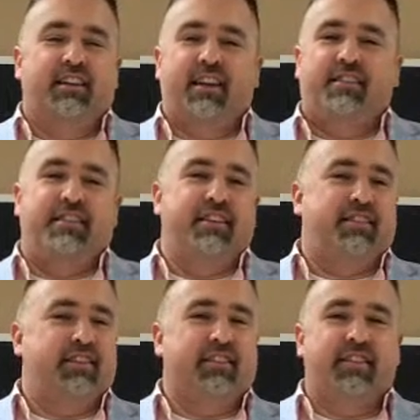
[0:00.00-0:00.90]

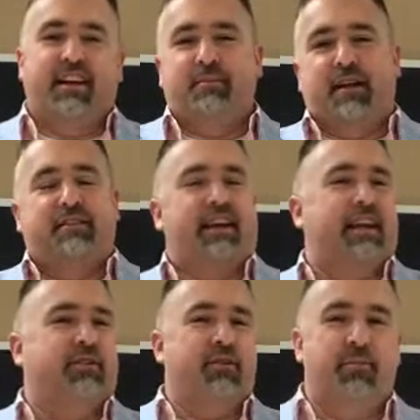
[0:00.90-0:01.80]
It's just, I'm not
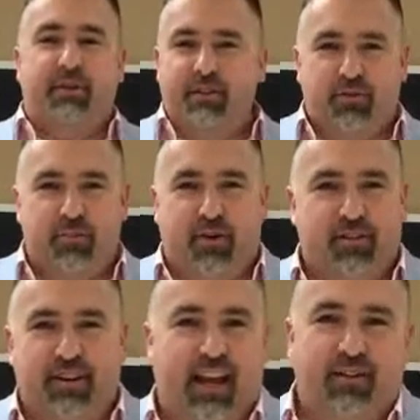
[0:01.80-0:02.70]
saying everyone who plays football
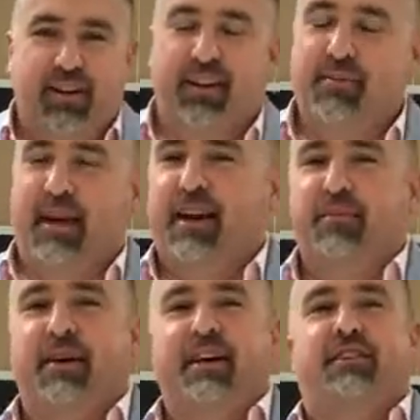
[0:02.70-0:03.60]
is an angry young
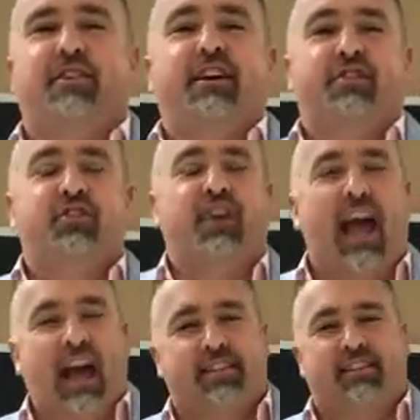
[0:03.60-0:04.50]
man, but it
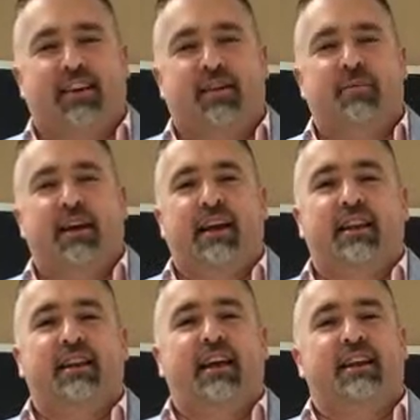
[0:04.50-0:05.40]
attracts them
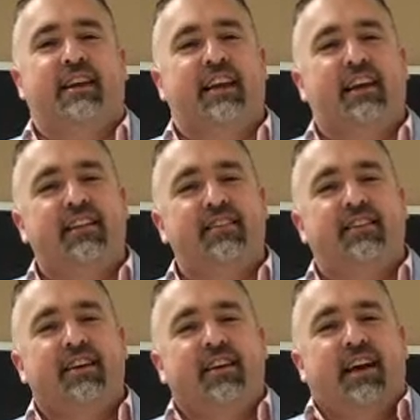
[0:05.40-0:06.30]
and kids
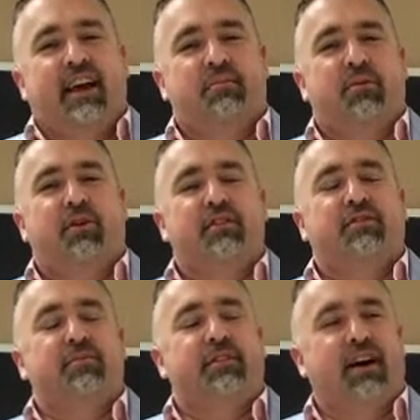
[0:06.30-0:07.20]
and boys
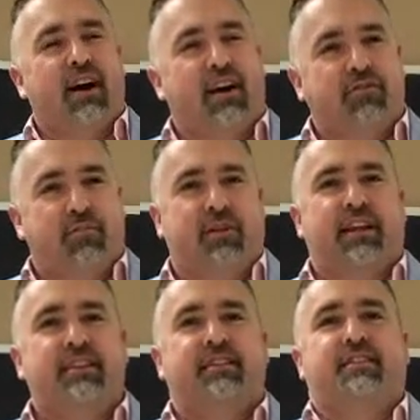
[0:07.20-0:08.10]
from tough
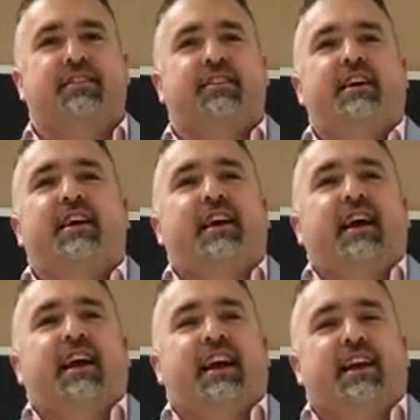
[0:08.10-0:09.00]
places.
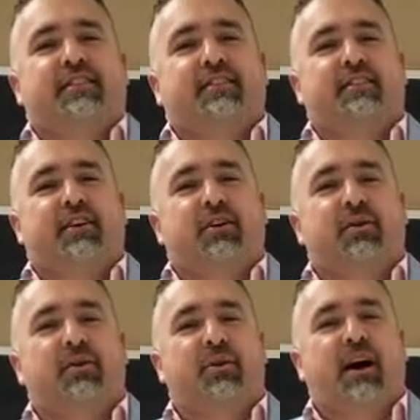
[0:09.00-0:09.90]
And
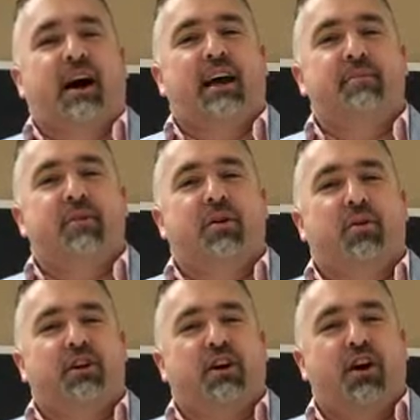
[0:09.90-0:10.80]
so I'm
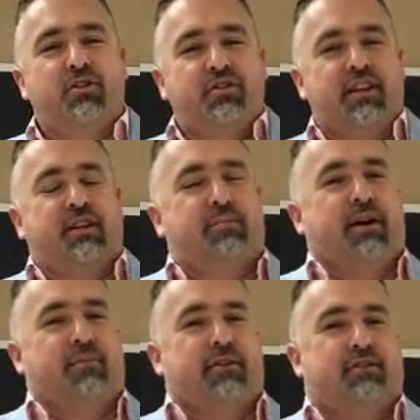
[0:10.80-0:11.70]
coaching in the
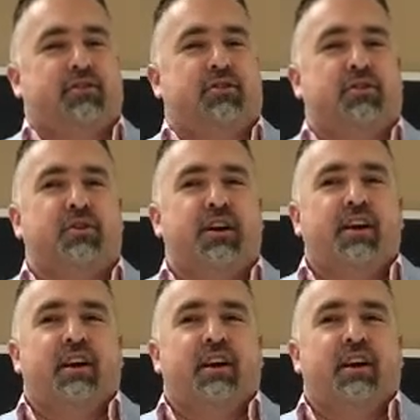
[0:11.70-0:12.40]
public school.